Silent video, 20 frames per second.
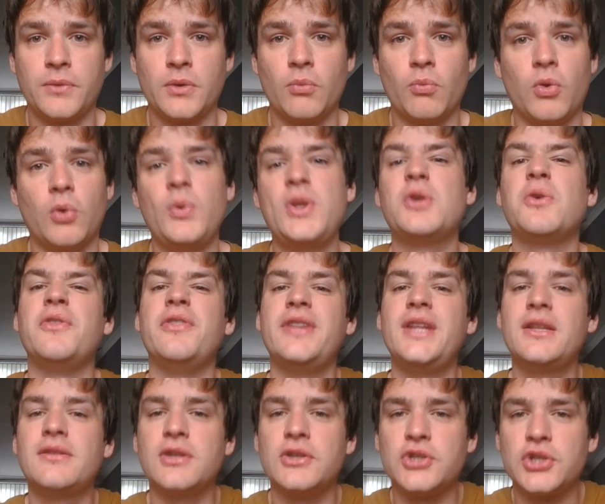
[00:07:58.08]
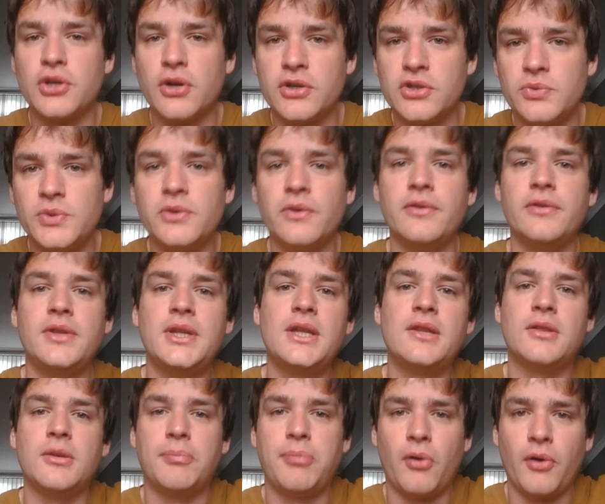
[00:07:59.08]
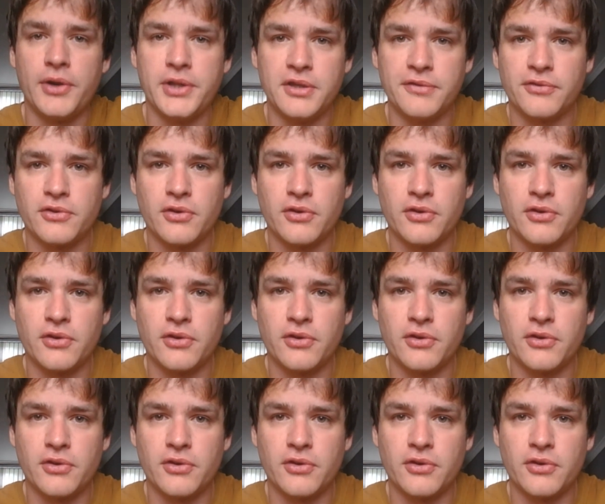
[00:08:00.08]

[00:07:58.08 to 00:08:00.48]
Where we don't need the church, we don't need the body of